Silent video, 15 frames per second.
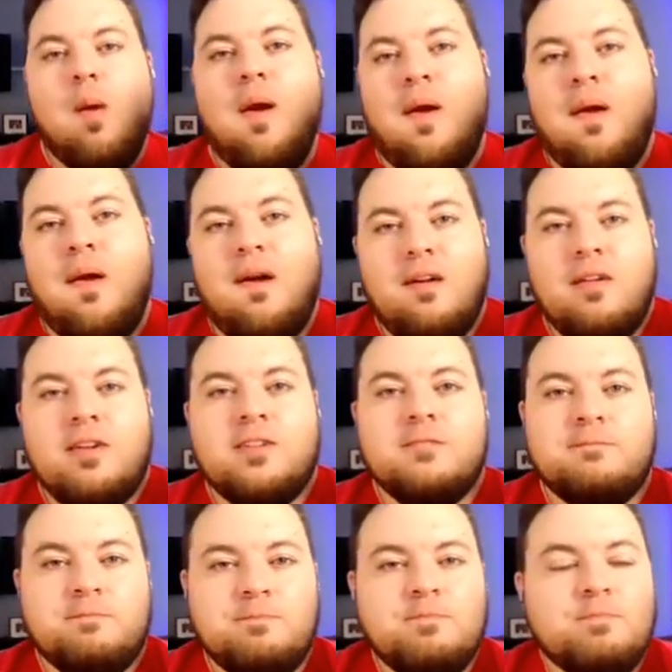
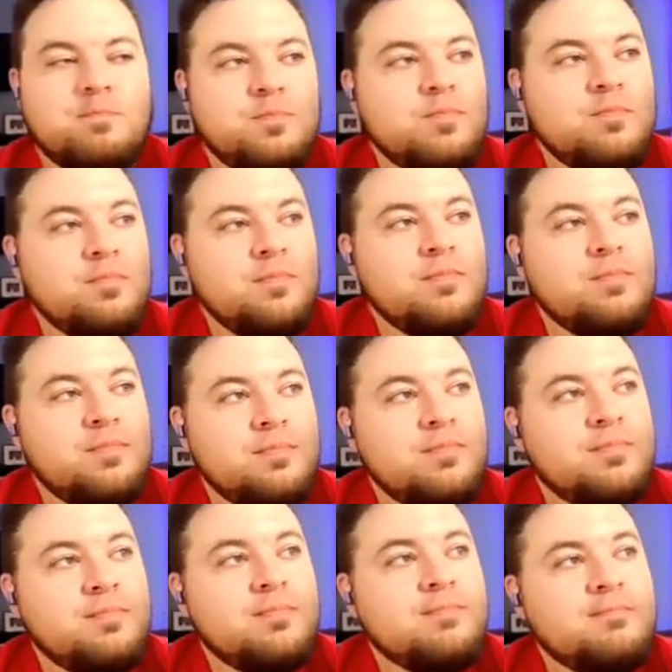
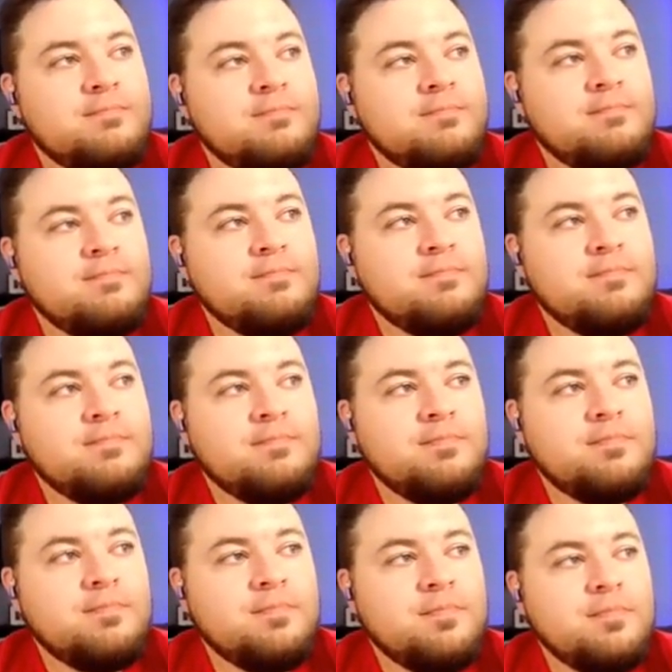
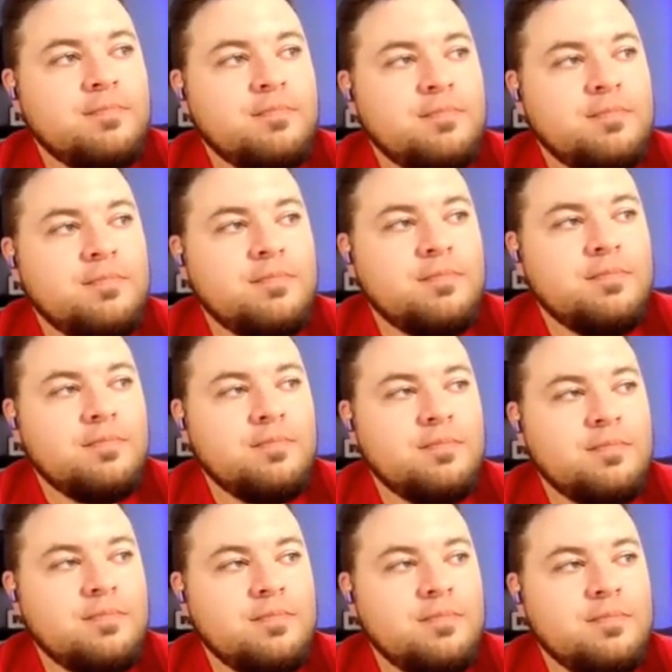
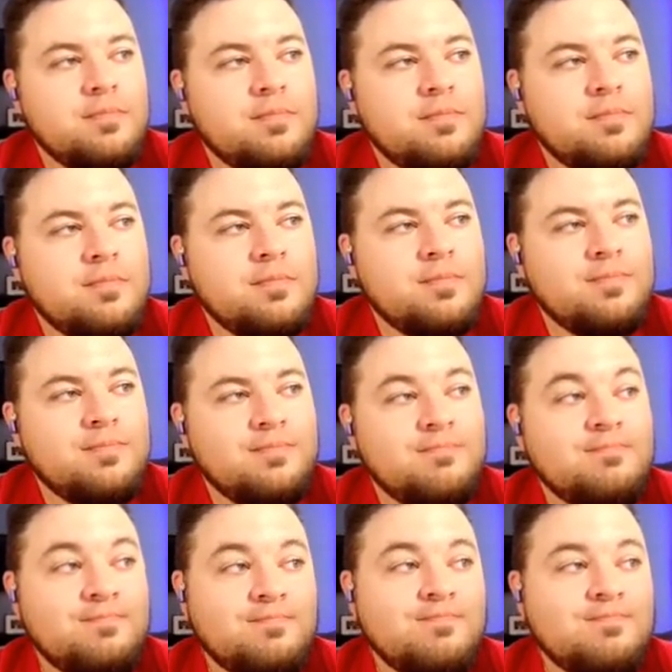
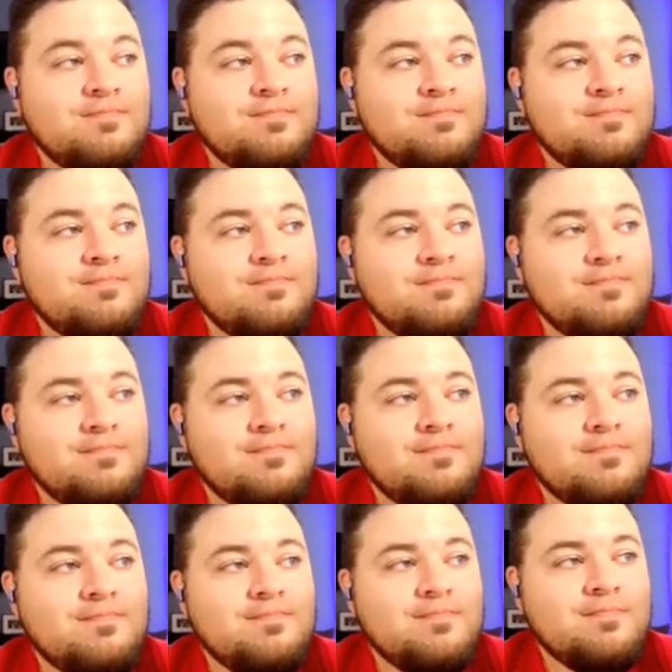
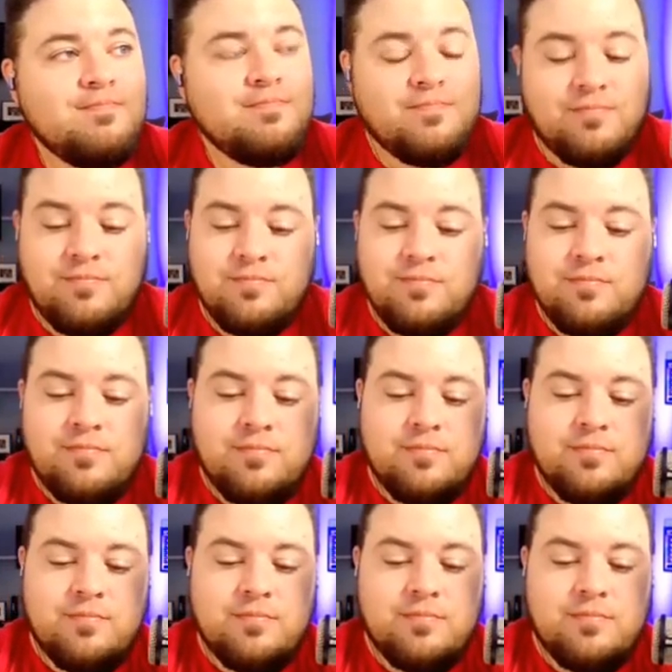(not speaking)